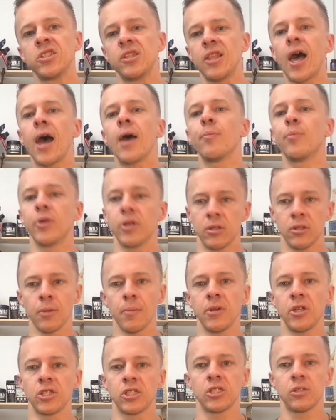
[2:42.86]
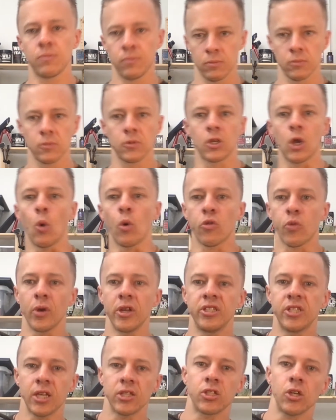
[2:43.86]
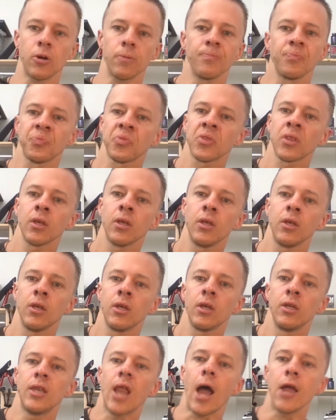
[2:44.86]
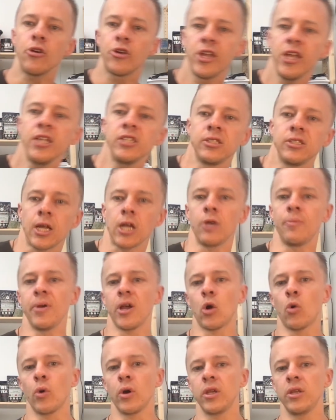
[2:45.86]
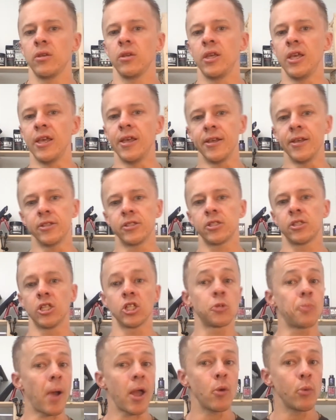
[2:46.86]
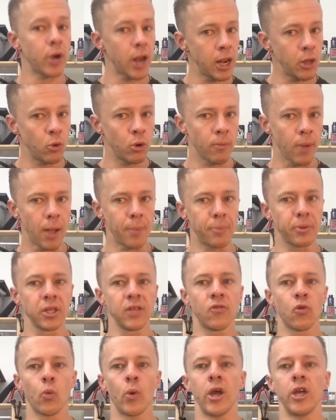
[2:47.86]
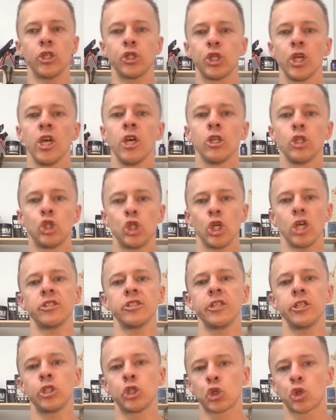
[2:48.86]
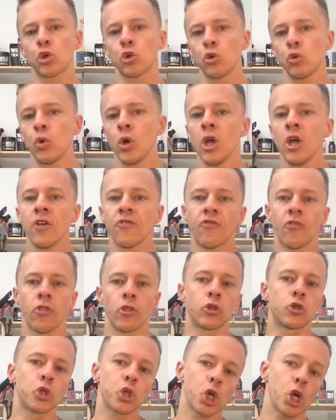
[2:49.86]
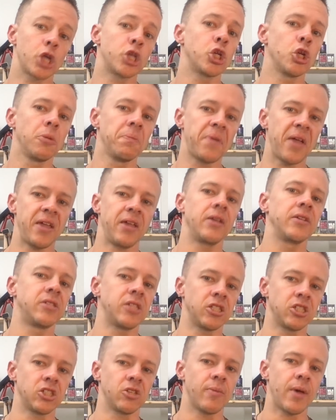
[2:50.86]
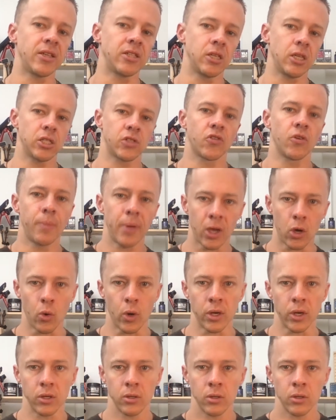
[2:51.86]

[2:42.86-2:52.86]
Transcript: that, but let me just go with what he says here. Not your keys, not your Bitcoin is, despite what anyone might believe or wish, just as true for the traditional banking system as it is for Bitcoin.